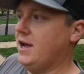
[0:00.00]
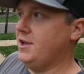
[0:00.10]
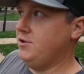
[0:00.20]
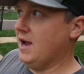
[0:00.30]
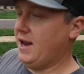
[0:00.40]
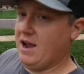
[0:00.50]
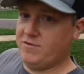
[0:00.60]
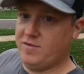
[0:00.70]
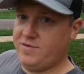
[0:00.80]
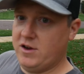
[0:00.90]
you kind of
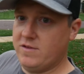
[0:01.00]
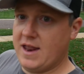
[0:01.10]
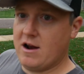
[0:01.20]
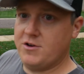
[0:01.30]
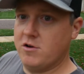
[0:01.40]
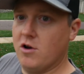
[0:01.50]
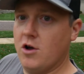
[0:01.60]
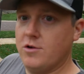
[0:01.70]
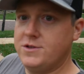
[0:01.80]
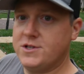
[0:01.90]
have to figure that out on your
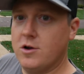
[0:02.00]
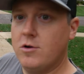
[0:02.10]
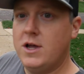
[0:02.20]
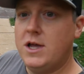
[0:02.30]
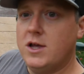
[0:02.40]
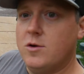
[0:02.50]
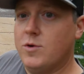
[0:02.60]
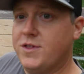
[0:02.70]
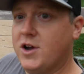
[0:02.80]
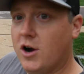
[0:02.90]
own. So
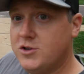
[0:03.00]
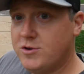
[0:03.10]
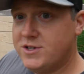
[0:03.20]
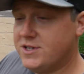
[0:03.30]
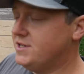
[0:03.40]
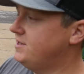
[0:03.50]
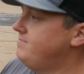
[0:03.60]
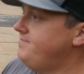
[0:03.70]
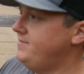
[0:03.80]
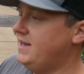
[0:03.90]
with the cartridge
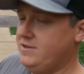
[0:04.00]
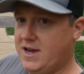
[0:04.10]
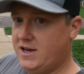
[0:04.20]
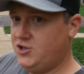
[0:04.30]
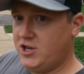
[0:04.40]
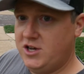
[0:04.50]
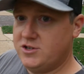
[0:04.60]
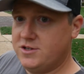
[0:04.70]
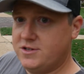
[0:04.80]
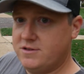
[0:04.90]
system, that kind of
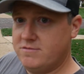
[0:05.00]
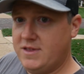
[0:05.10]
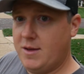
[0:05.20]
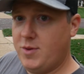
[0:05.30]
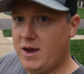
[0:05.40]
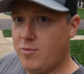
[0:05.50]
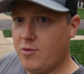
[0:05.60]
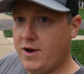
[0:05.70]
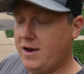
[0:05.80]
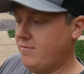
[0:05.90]
changes that pain
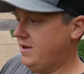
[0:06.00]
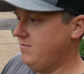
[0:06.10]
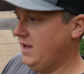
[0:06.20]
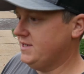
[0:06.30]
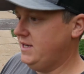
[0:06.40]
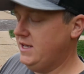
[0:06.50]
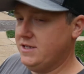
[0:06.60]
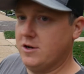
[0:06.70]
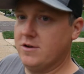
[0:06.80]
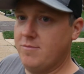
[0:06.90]
point and makes it
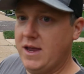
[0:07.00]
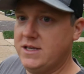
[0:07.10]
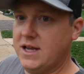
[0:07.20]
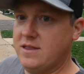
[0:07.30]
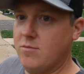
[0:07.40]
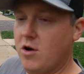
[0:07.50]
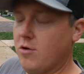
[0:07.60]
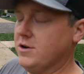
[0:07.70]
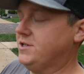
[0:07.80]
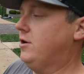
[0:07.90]
easier to maintain the
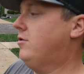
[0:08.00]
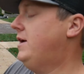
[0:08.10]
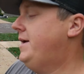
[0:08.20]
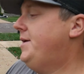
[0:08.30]
mower. So